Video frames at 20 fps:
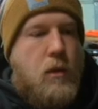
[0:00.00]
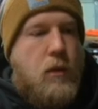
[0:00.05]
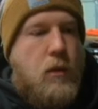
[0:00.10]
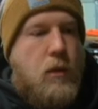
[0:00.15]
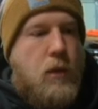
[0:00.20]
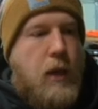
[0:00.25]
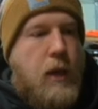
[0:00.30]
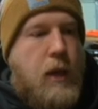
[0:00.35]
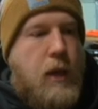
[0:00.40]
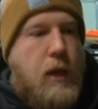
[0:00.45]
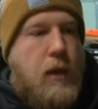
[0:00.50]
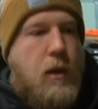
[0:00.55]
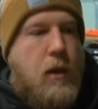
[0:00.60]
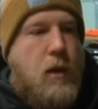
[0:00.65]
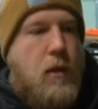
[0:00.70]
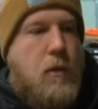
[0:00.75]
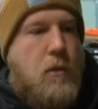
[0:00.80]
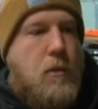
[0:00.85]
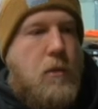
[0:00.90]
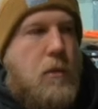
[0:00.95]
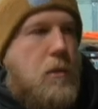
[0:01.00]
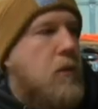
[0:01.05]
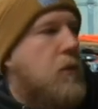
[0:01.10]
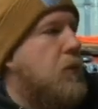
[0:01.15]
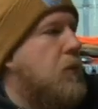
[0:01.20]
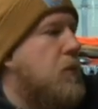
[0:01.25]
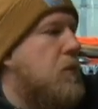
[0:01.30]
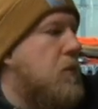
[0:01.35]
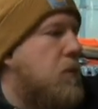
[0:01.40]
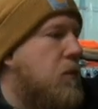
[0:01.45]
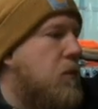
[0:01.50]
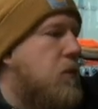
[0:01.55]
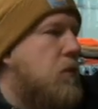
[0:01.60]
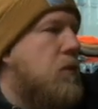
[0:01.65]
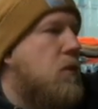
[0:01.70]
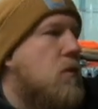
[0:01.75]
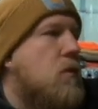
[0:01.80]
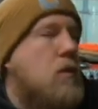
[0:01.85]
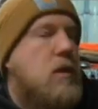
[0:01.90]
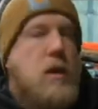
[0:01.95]
like
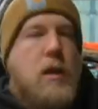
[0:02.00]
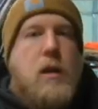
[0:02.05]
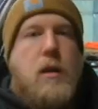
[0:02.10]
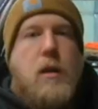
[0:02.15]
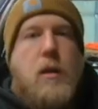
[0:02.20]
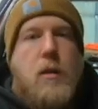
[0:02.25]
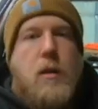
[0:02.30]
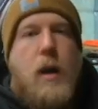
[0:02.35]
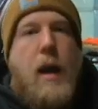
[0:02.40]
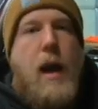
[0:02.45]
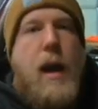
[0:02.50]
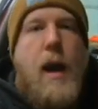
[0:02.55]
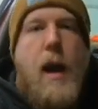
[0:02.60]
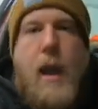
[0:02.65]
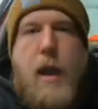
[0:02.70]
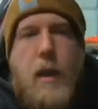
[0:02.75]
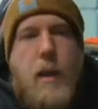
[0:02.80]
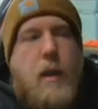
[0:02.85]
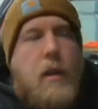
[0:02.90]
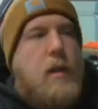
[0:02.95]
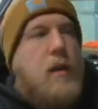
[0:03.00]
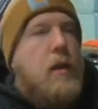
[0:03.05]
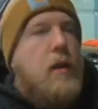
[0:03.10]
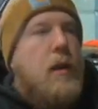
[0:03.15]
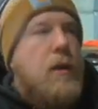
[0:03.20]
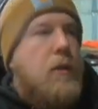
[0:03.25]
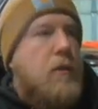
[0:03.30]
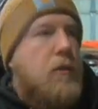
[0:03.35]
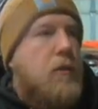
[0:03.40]
you know higher